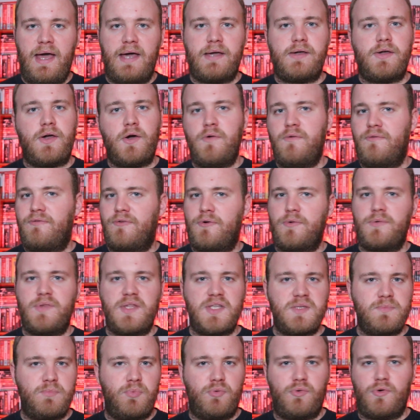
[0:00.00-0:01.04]
and going through
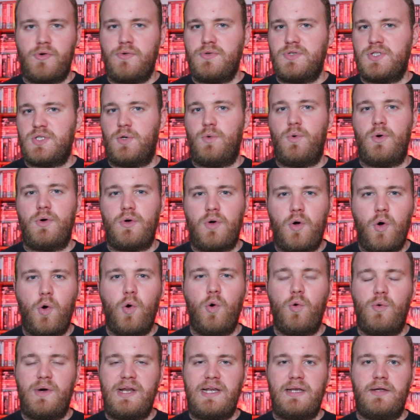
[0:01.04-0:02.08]
these brutal and
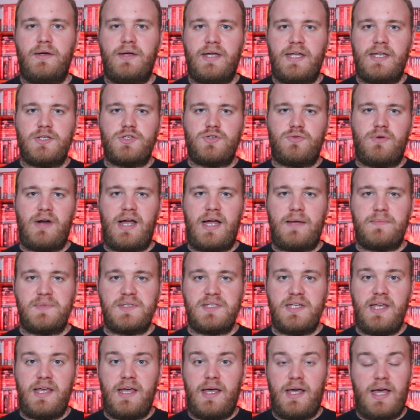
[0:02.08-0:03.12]
gory looking
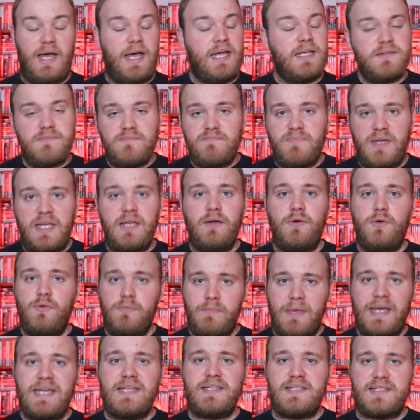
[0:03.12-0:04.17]
traps, and it all
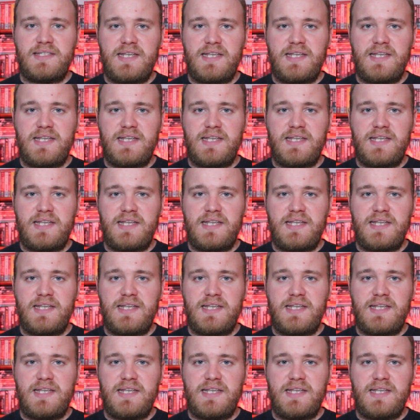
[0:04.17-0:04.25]
made